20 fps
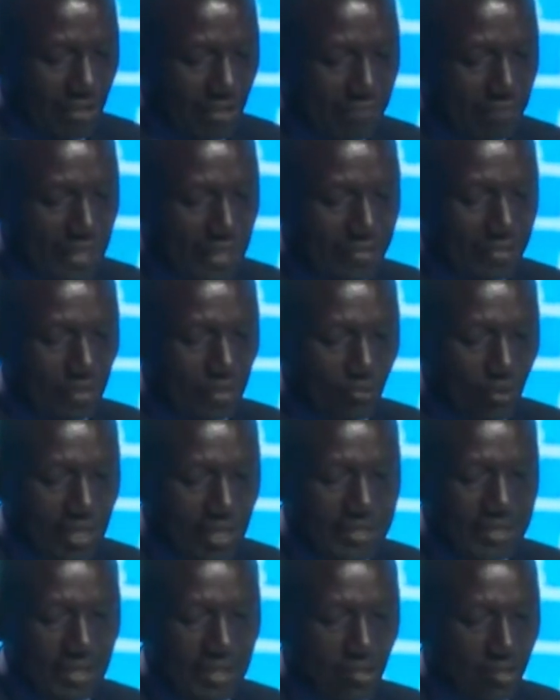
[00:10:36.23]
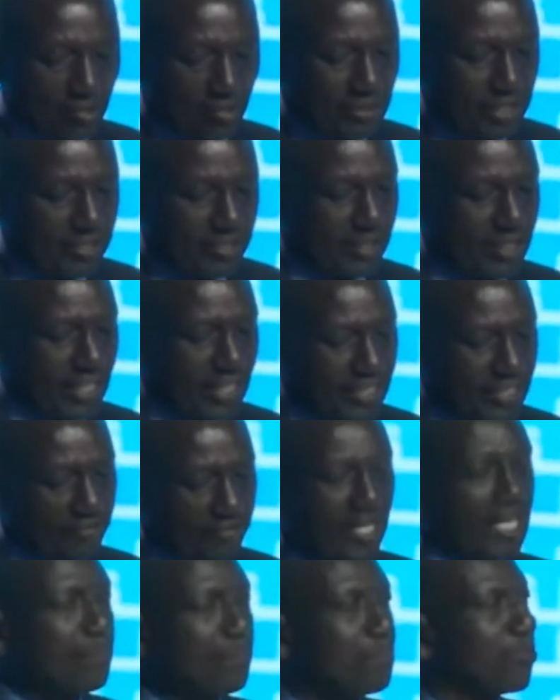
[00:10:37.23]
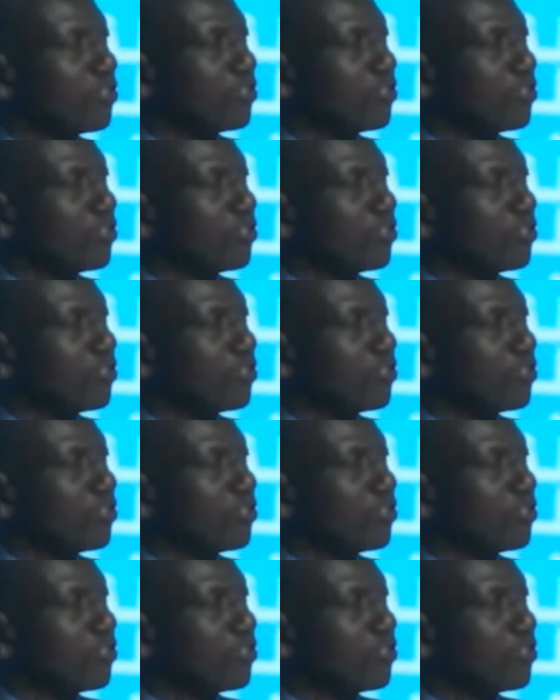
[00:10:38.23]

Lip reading: have placed the world's economies in a difficult